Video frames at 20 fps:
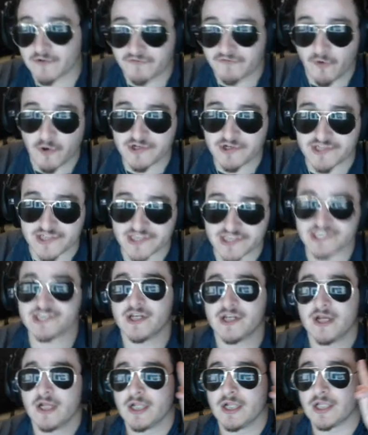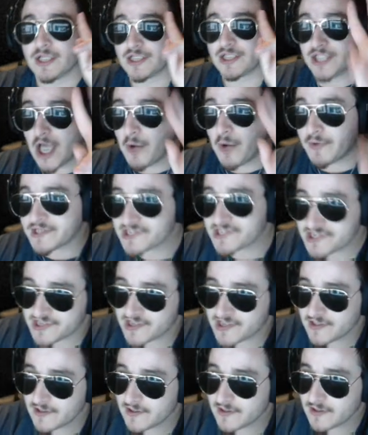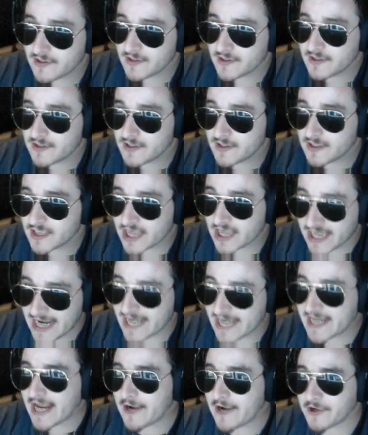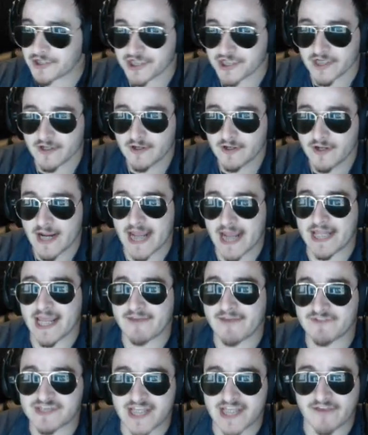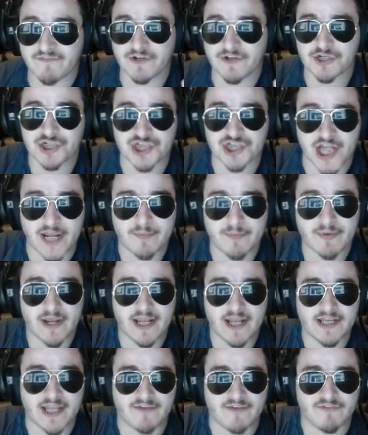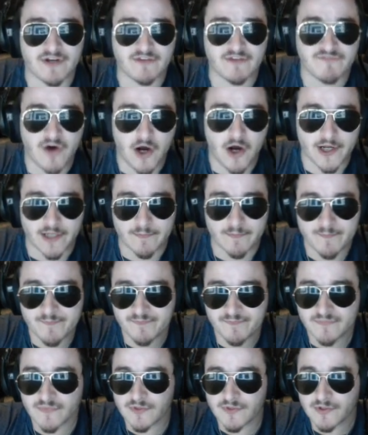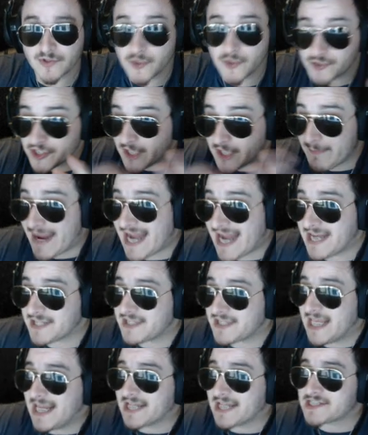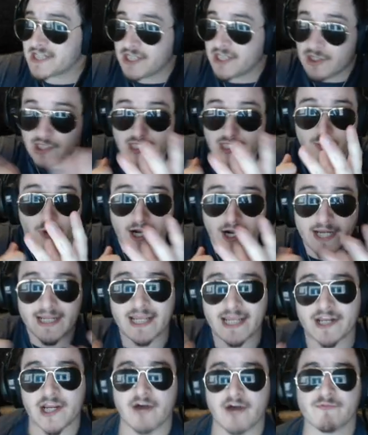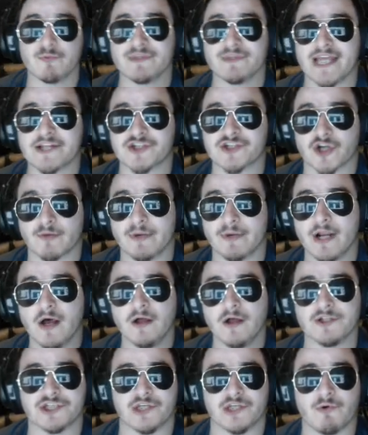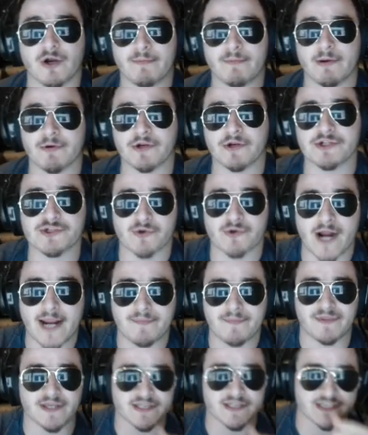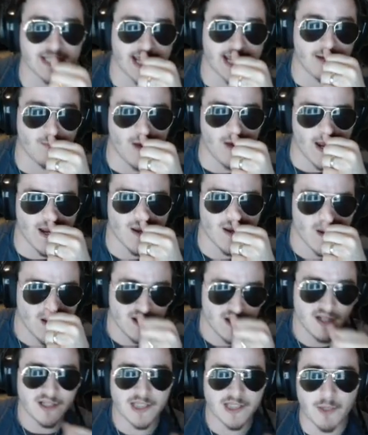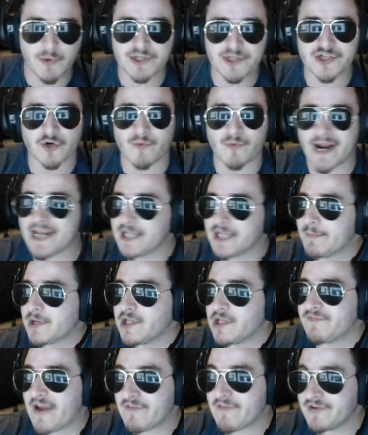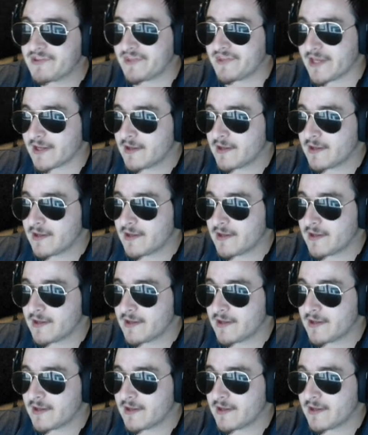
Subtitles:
forces, lowest kinetic energy, and they have a definite shape and definite volume. Those are the main things. You want to get comfortable with that terminology. You want to be able to describe things in that way. Liquids are right in the middle of everything.